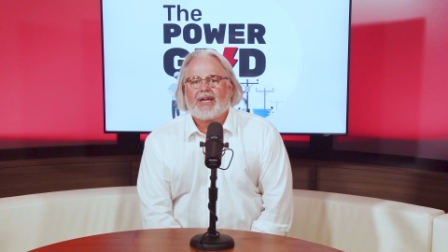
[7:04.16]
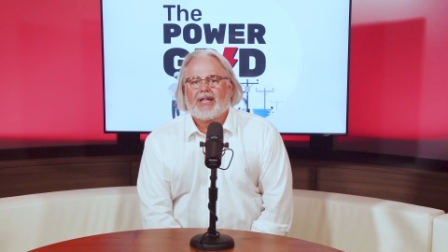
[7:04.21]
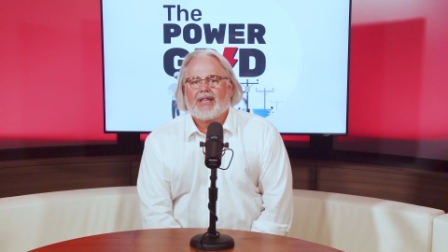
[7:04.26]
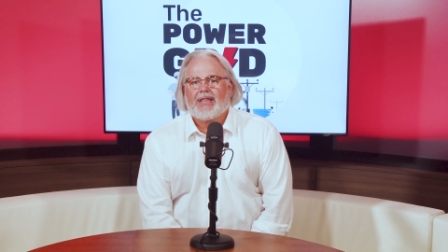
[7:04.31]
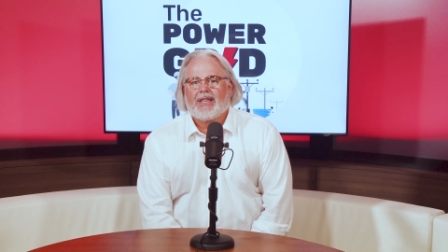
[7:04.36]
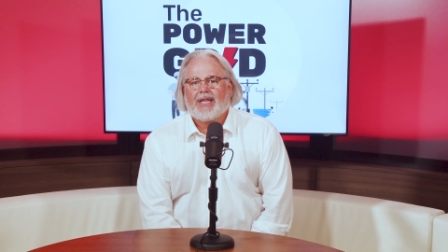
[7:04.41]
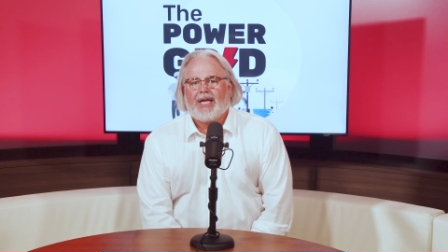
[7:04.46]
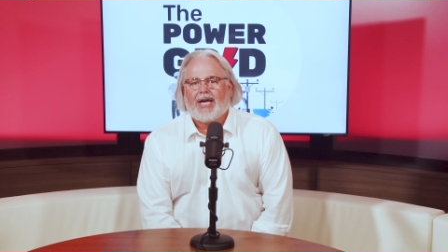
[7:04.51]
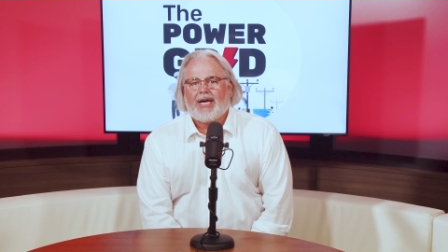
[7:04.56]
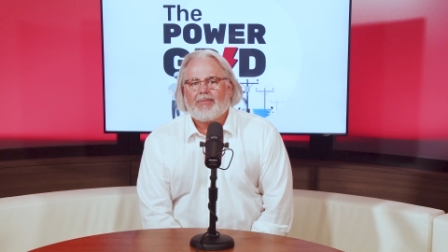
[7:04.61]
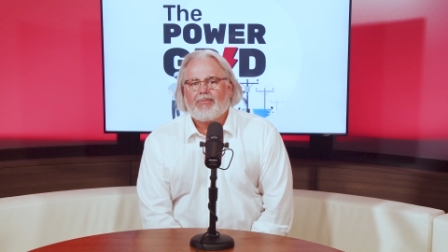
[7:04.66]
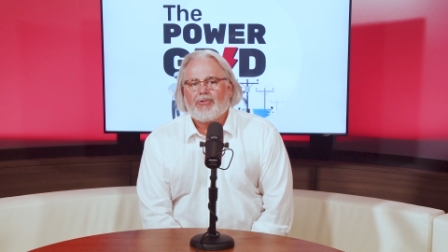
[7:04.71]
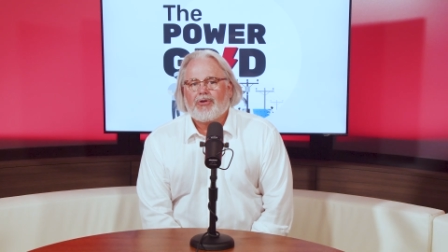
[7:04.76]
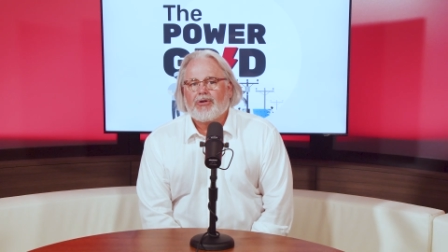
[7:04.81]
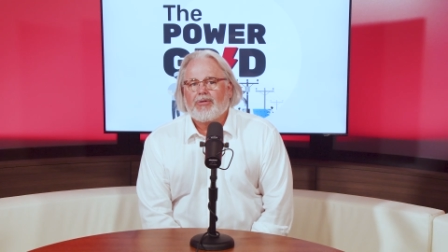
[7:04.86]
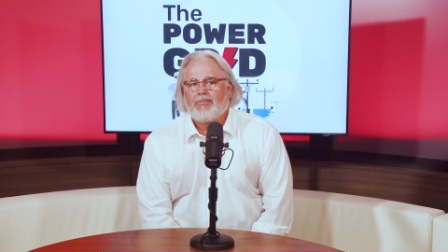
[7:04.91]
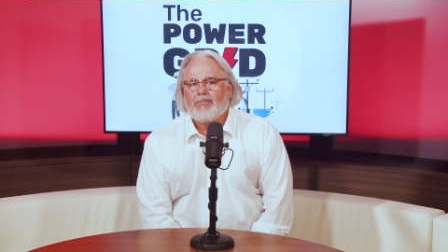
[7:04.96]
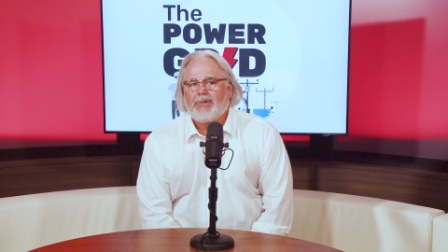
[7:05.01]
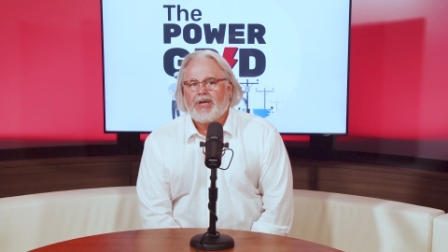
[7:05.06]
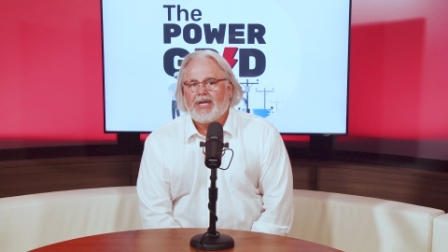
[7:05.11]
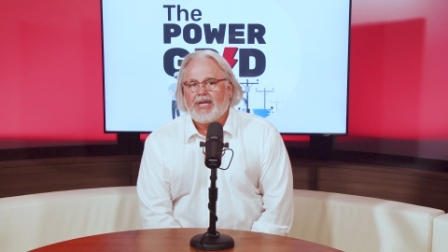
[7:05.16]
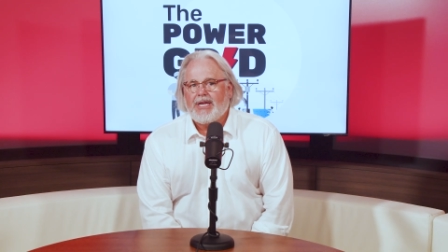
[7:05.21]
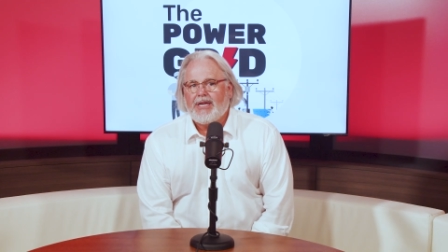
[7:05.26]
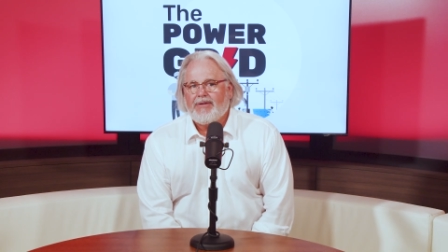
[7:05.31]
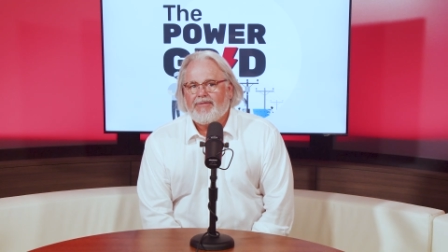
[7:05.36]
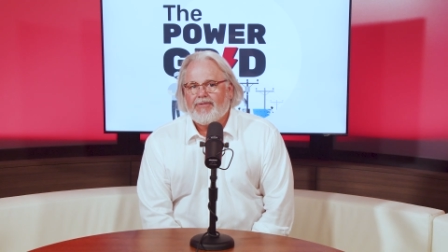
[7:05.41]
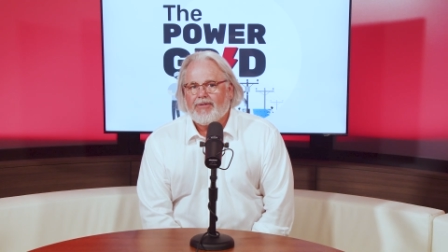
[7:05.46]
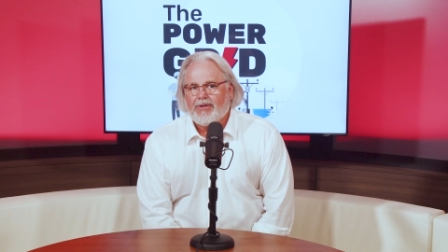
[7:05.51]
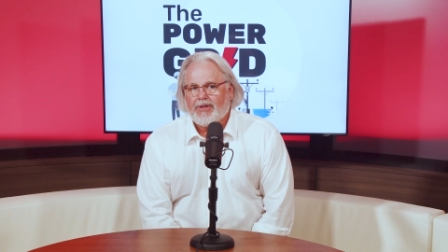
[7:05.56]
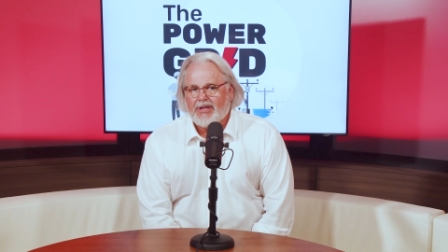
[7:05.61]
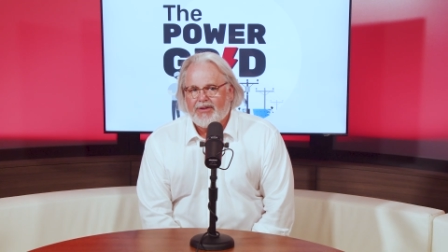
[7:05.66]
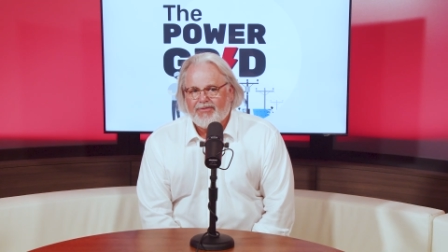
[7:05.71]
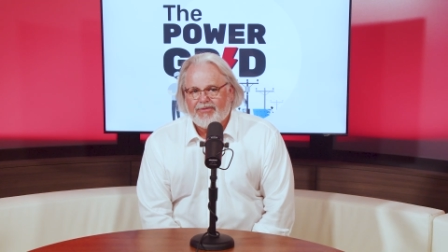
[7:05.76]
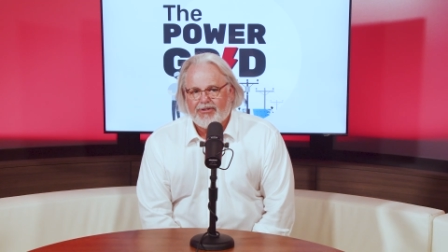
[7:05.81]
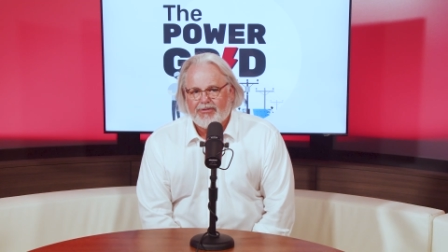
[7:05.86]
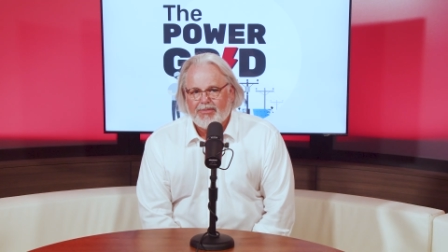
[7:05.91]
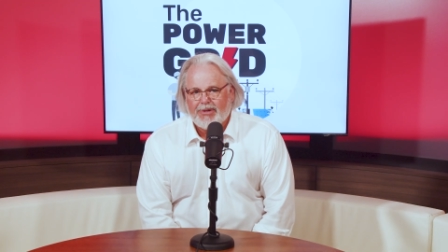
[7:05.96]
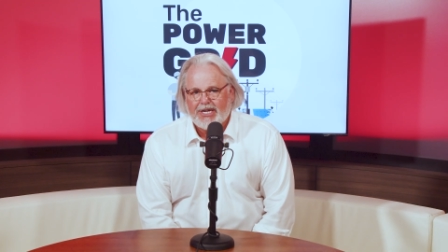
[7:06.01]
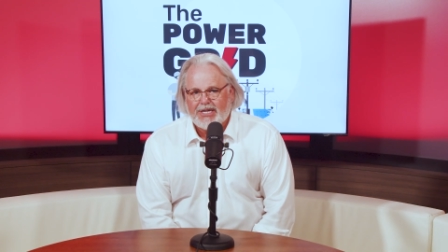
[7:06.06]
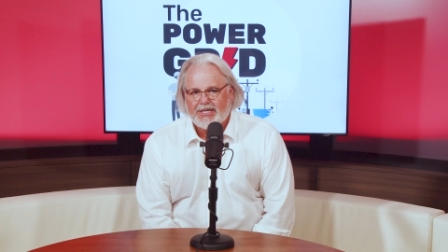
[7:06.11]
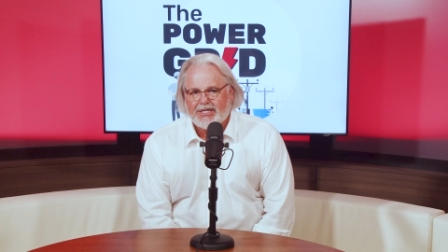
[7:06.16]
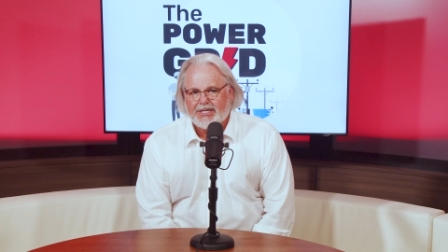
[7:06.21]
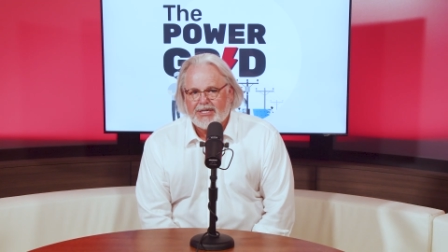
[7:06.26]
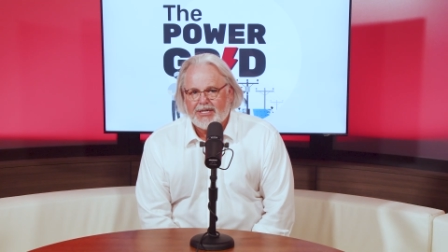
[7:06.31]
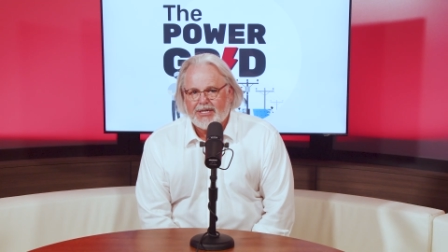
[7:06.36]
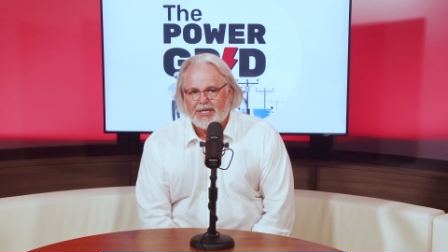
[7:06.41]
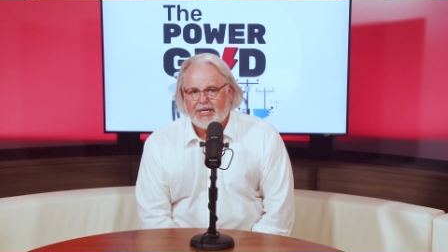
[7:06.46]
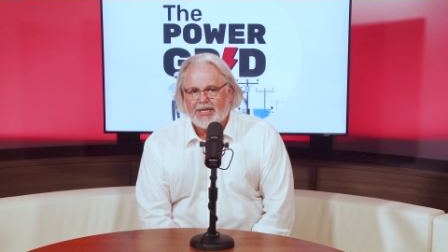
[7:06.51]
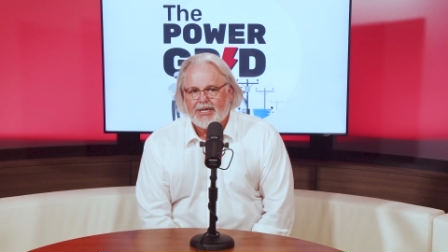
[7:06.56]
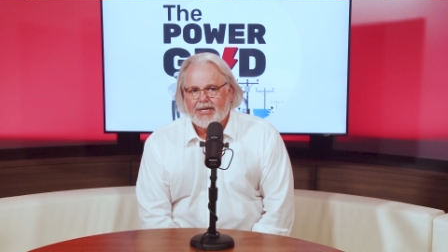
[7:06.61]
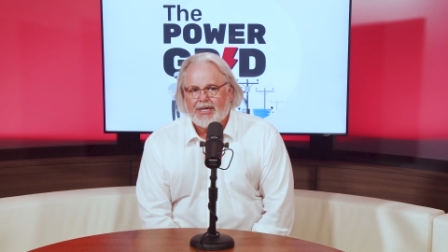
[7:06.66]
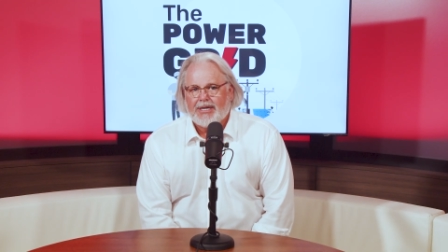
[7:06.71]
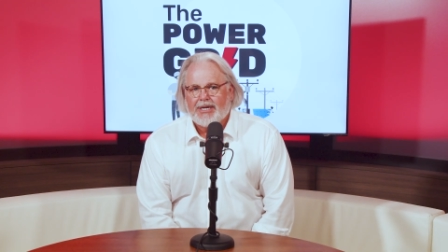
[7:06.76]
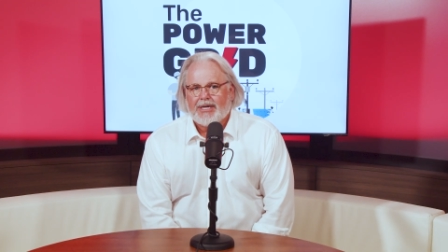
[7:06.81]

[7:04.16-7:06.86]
a lot more meaningful information